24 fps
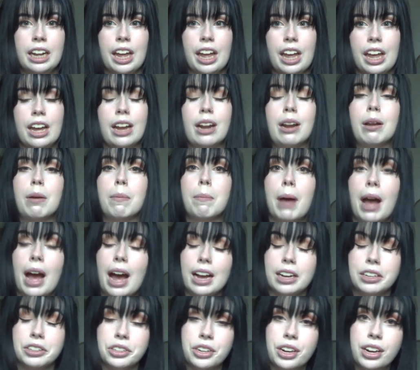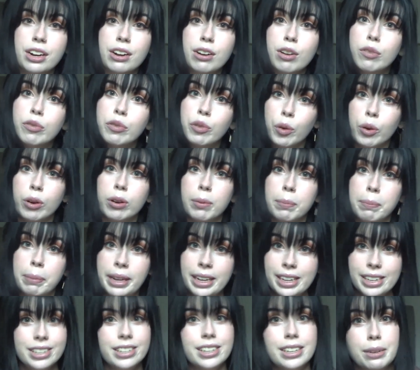and passion for
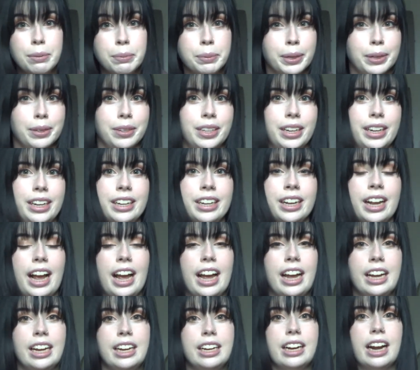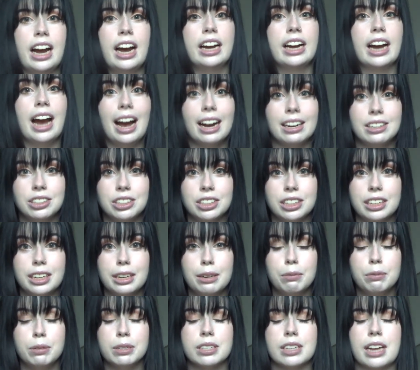PC building, and I actually
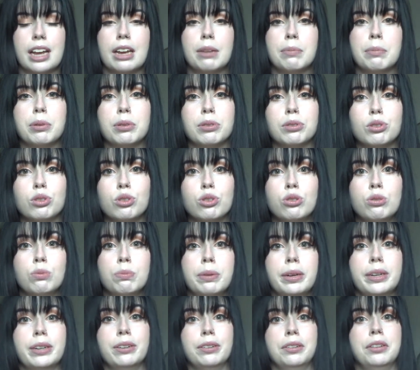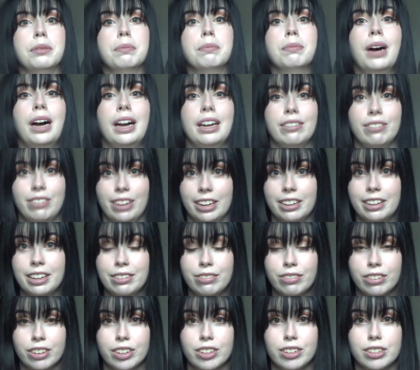was able to build my very
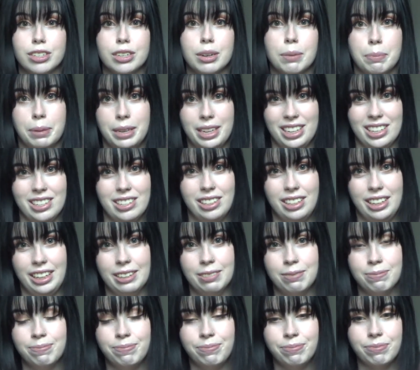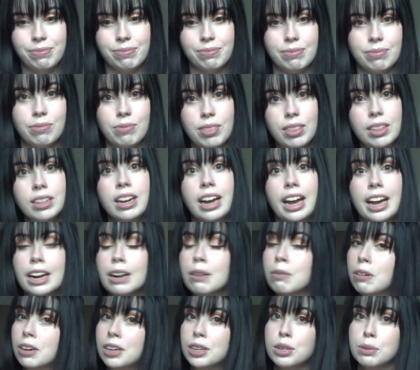first PC, and
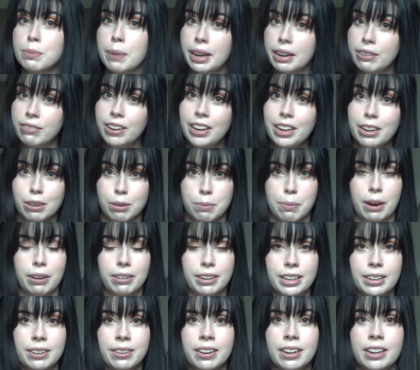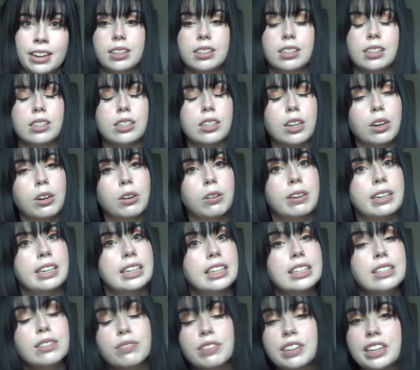I wanted to make a video about it. So in
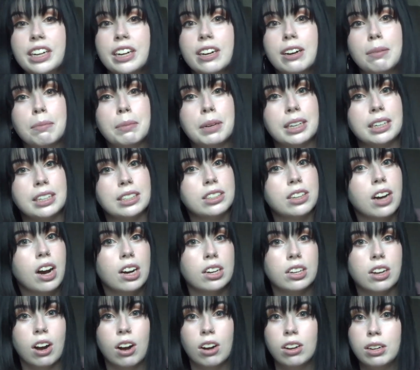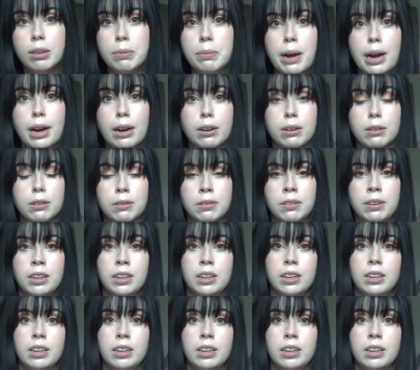this video I'm gonna talk all about